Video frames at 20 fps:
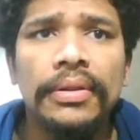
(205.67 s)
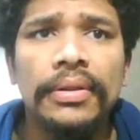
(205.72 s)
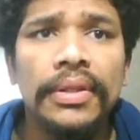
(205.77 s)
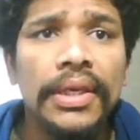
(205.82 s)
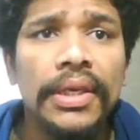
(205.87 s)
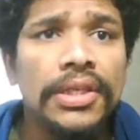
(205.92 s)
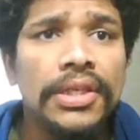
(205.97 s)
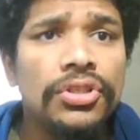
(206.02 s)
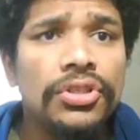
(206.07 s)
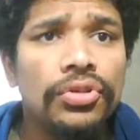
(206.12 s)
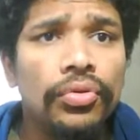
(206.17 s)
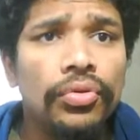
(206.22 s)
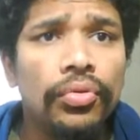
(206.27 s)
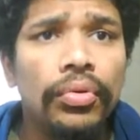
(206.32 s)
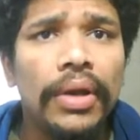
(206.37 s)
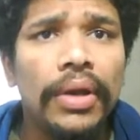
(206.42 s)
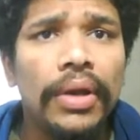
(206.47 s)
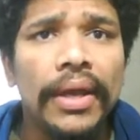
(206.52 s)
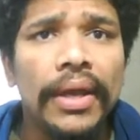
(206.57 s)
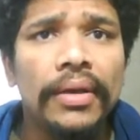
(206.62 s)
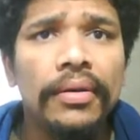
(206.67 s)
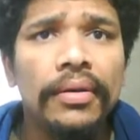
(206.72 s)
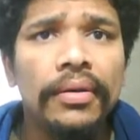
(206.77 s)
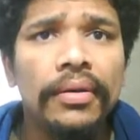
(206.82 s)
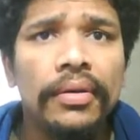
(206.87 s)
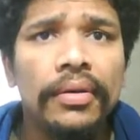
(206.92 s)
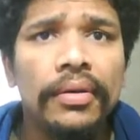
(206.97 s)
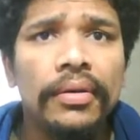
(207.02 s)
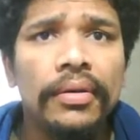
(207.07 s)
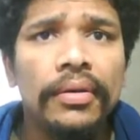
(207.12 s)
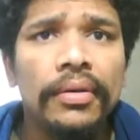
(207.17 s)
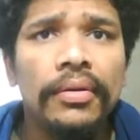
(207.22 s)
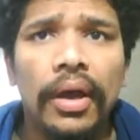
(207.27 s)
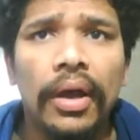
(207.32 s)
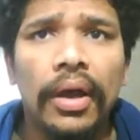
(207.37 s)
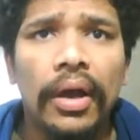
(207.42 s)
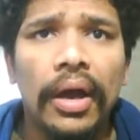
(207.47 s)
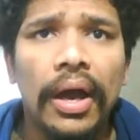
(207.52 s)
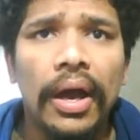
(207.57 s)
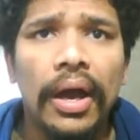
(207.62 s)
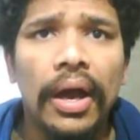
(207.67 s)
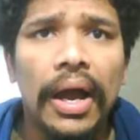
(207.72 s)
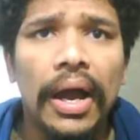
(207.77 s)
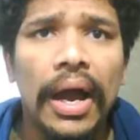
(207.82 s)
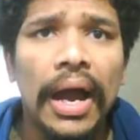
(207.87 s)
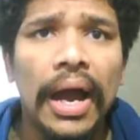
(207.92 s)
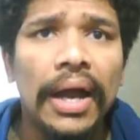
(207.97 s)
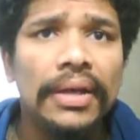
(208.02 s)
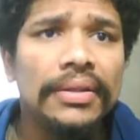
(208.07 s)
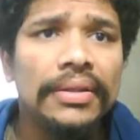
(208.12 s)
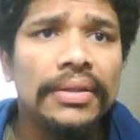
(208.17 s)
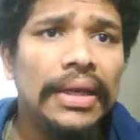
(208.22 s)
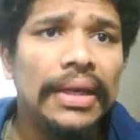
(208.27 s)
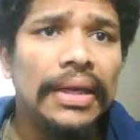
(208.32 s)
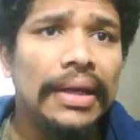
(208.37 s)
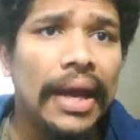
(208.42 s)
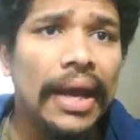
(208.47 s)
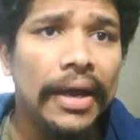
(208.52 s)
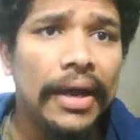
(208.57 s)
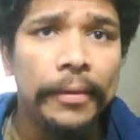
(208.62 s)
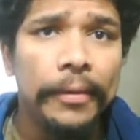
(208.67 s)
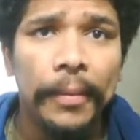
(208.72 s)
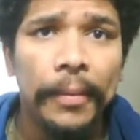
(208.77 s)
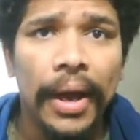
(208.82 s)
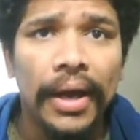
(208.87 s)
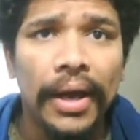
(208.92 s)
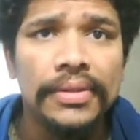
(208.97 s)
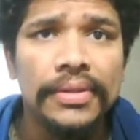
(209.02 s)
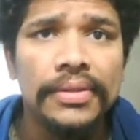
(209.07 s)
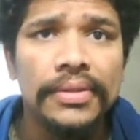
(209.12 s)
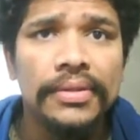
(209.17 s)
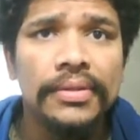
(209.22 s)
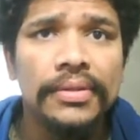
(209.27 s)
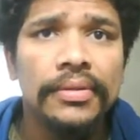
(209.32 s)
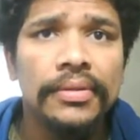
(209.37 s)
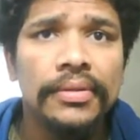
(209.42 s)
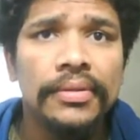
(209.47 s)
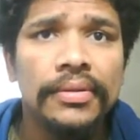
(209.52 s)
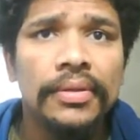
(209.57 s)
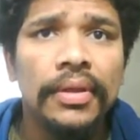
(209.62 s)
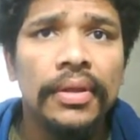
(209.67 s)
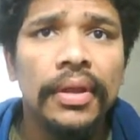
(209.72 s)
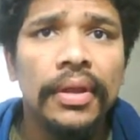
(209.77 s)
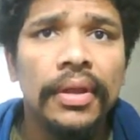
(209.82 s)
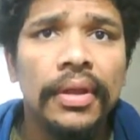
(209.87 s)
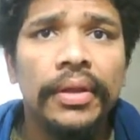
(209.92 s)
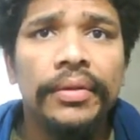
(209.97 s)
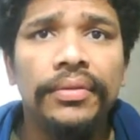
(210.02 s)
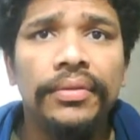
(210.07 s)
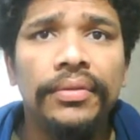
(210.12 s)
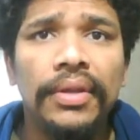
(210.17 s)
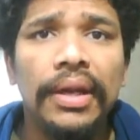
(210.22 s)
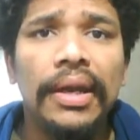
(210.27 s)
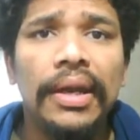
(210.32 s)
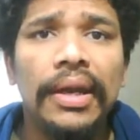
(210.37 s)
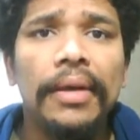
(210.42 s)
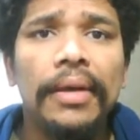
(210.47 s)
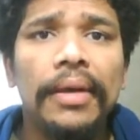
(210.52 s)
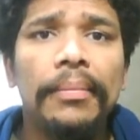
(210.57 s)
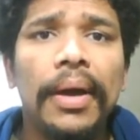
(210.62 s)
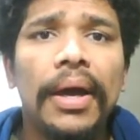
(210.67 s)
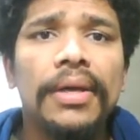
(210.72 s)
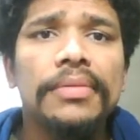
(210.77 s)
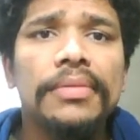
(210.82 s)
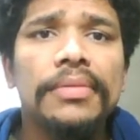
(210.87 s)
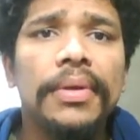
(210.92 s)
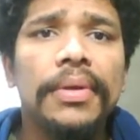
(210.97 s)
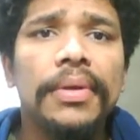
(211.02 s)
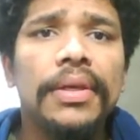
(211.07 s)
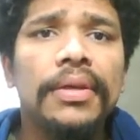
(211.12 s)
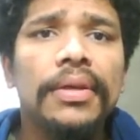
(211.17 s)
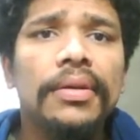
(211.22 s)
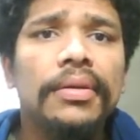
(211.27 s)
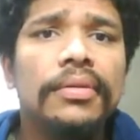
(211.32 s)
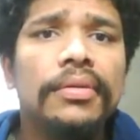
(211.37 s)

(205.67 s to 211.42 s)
These two lines are the landmarks. The landmarks mean